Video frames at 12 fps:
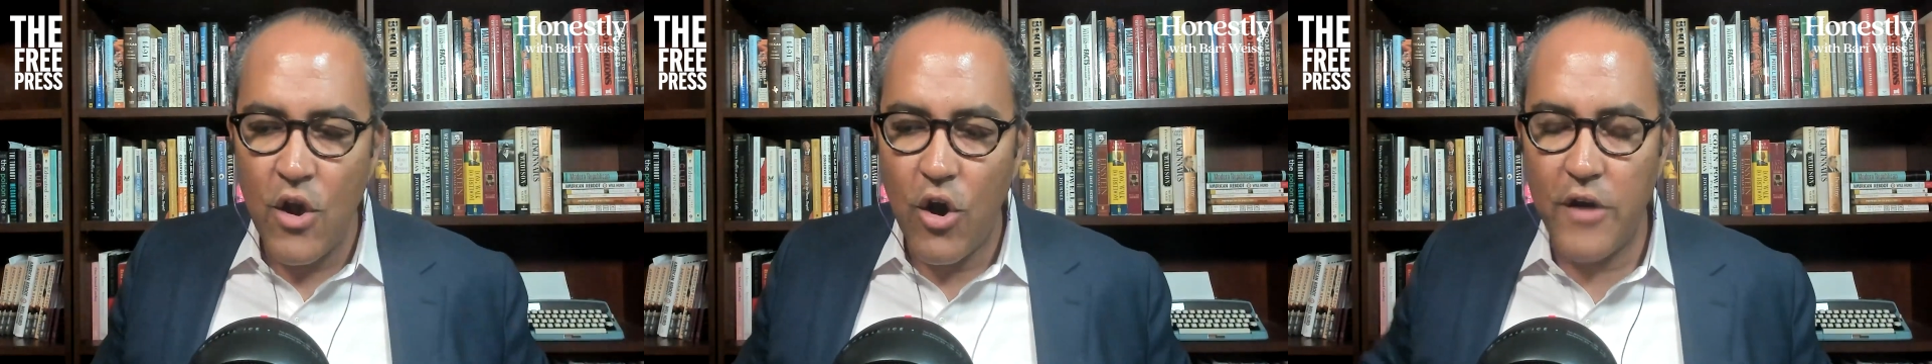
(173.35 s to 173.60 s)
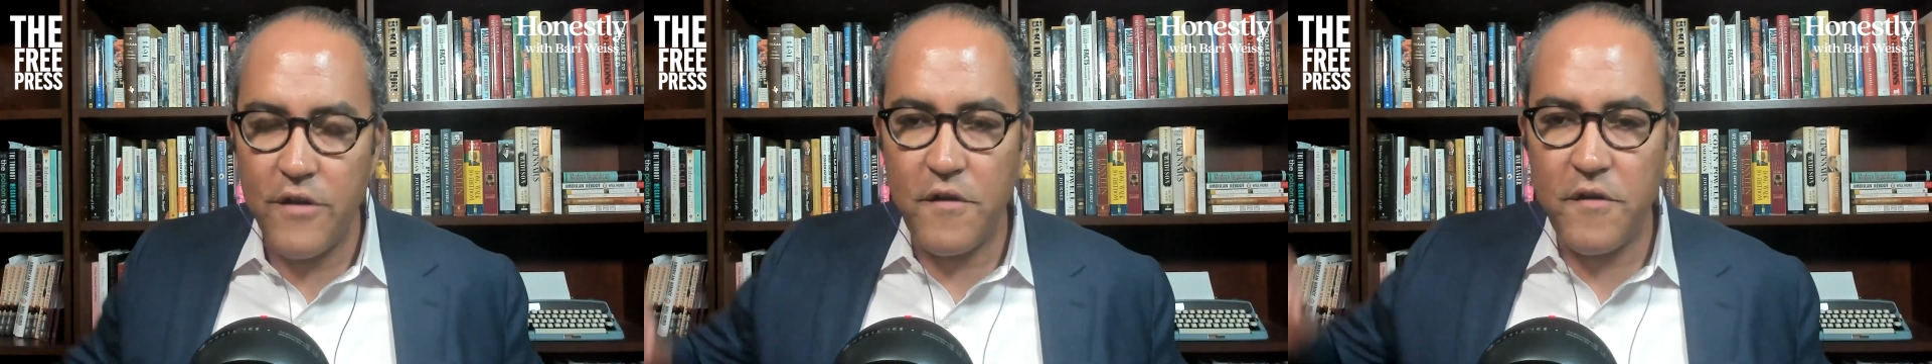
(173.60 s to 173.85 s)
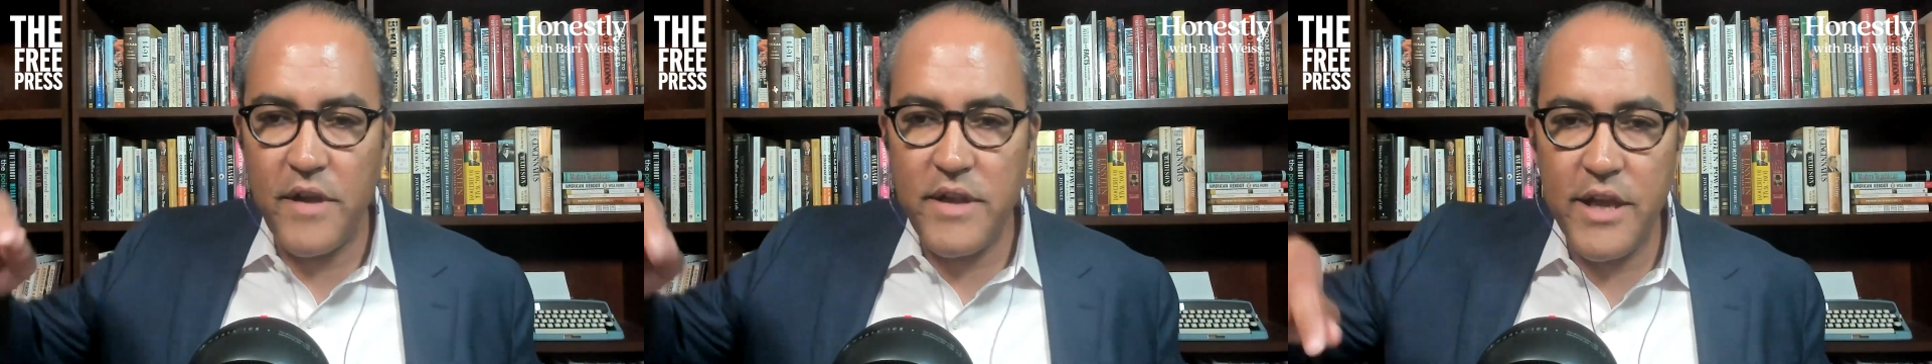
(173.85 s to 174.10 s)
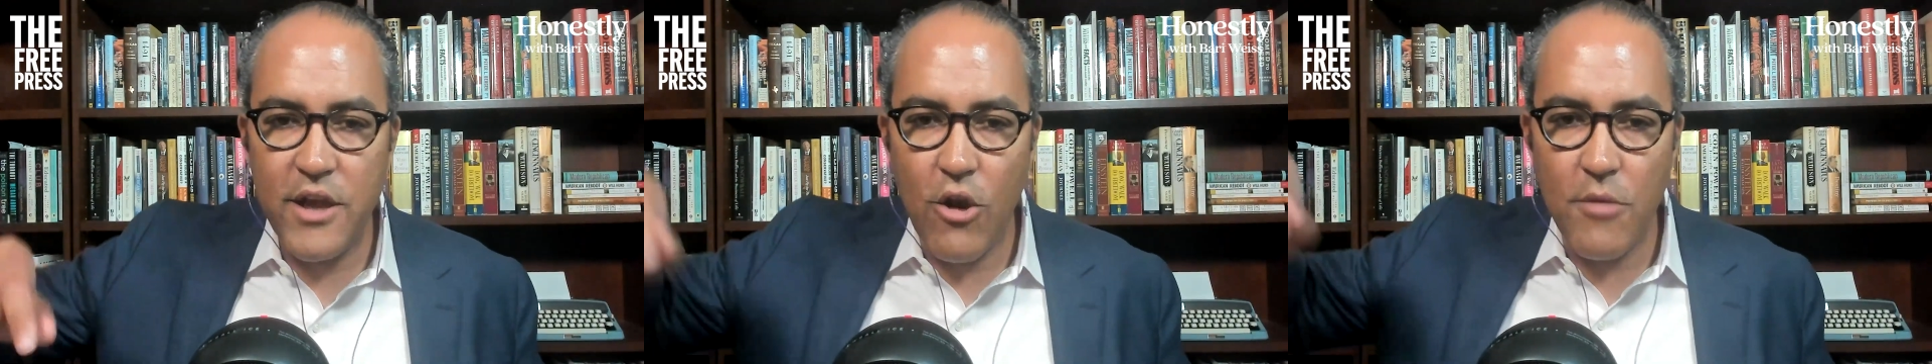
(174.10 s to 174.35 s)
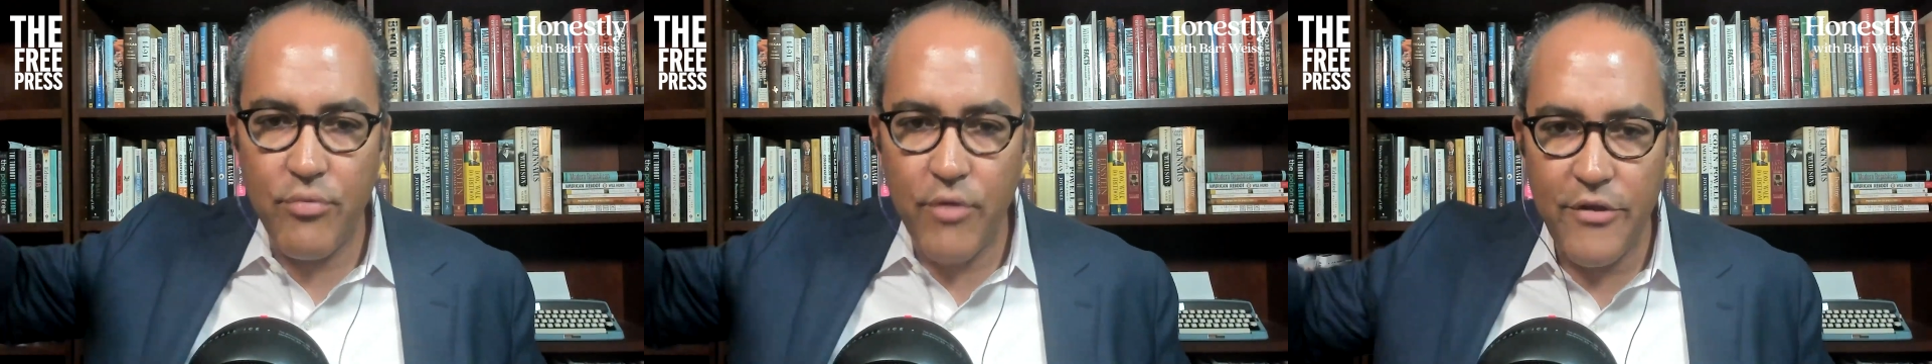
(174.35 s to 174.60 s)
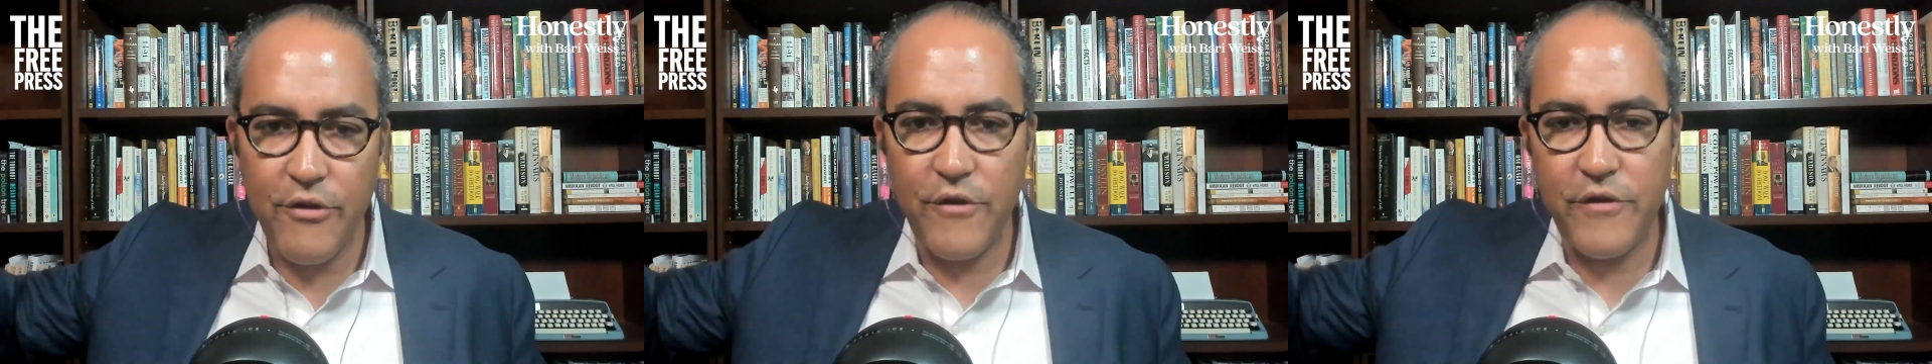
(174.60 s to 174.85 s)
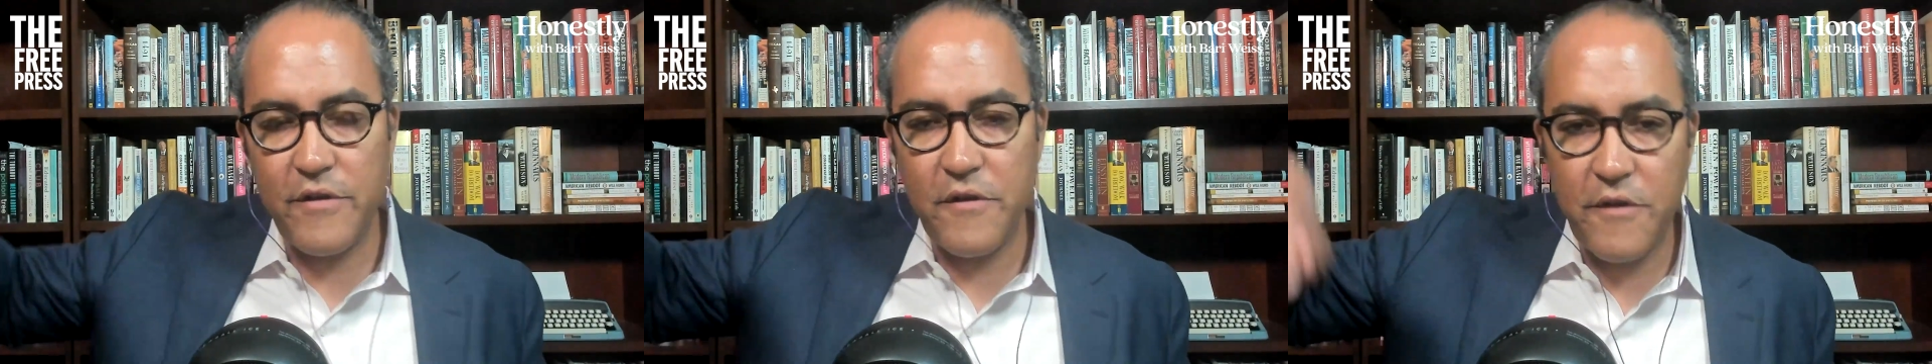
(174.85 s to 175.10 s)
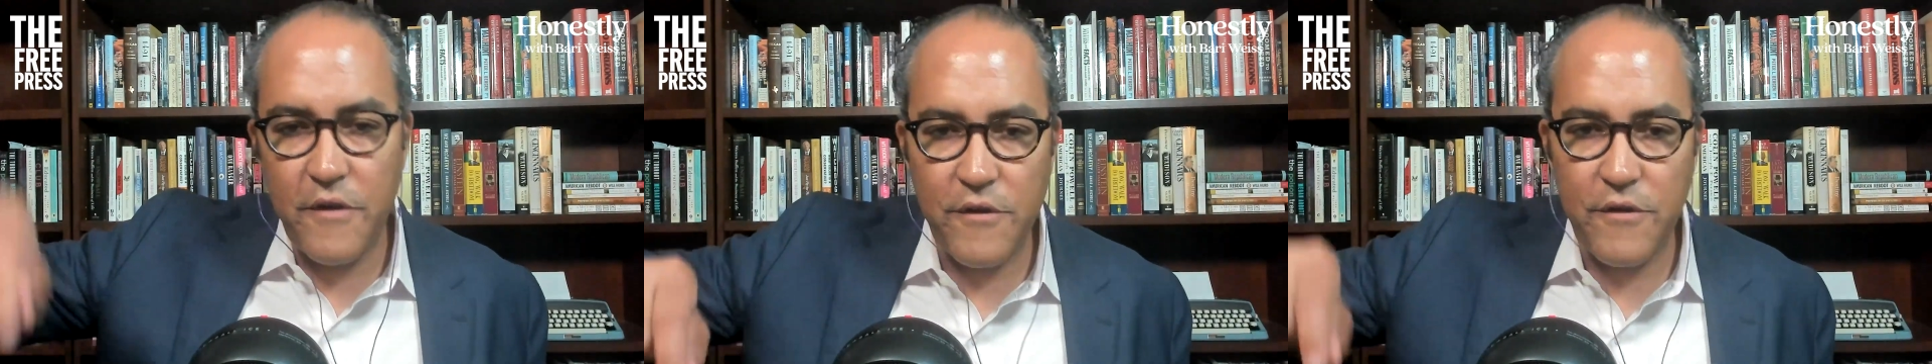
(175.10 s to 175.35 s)
on sending our brothers and
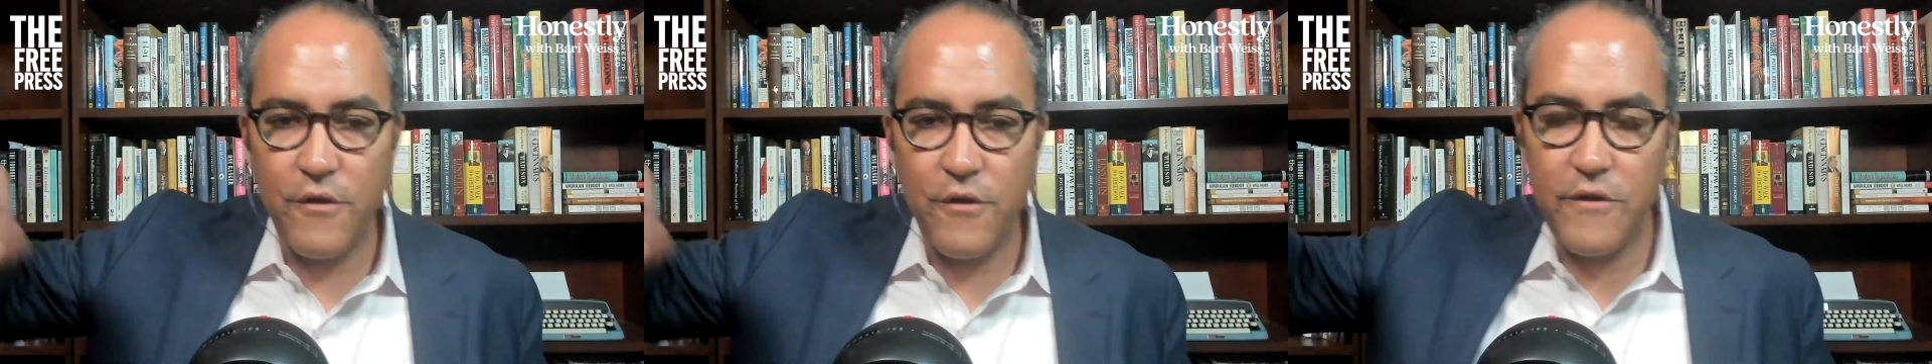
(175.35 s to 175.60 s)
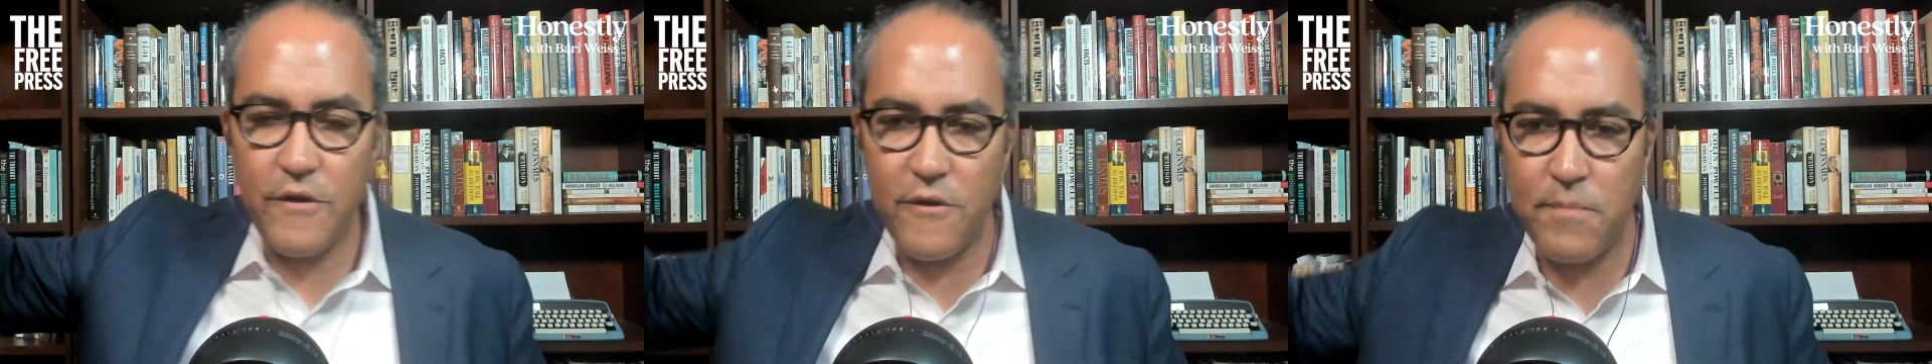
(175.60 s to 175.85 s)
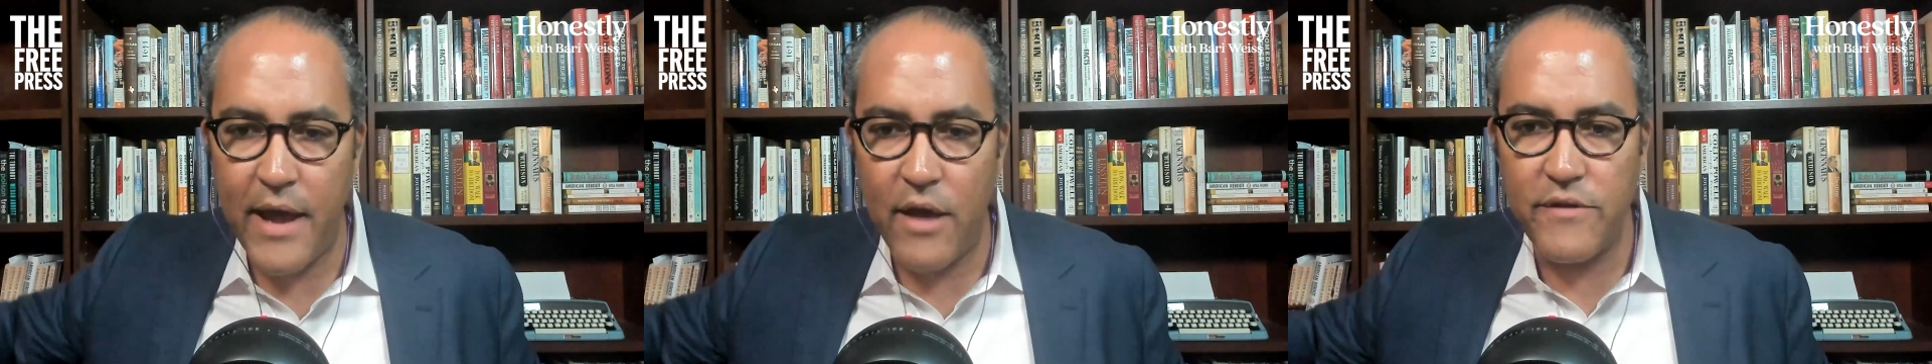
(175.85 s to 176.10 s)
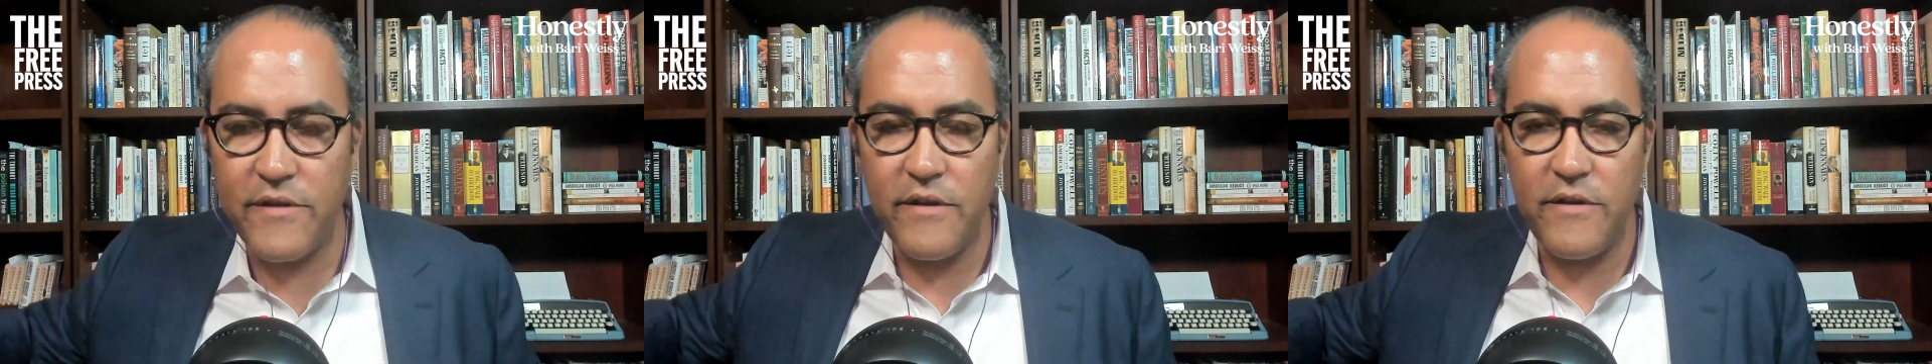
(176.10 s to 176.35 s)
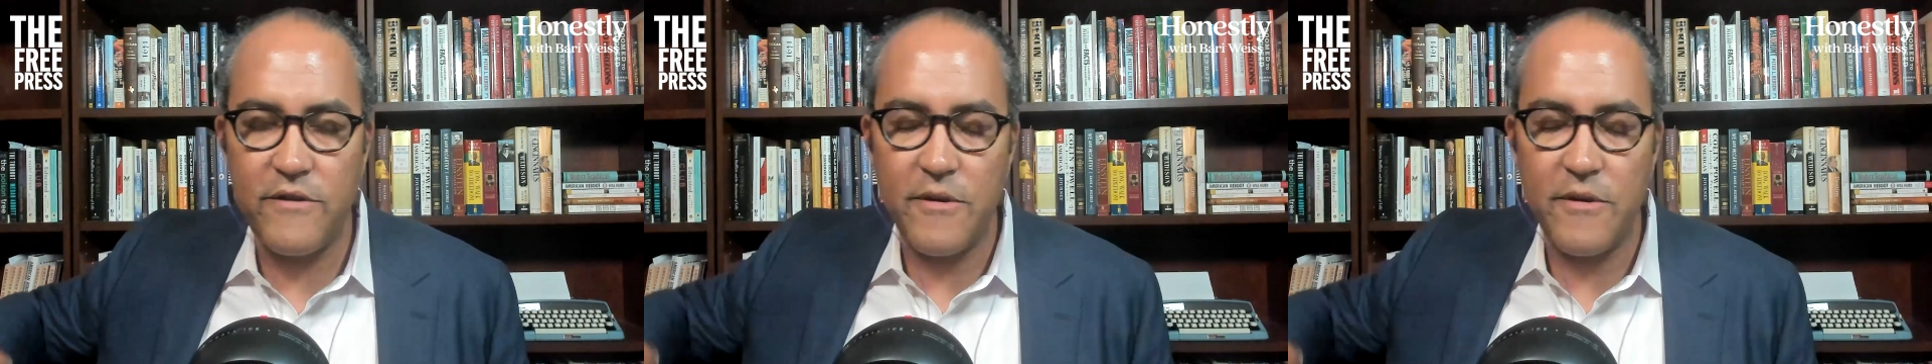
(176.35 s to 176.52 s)
sisters and spouses